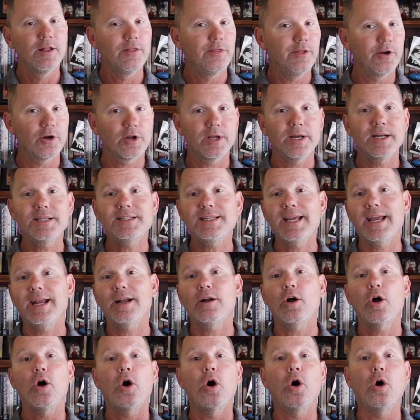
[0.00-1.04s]
They're going to
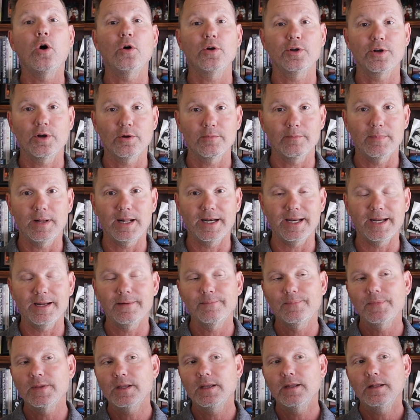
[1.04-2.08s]
take all your money.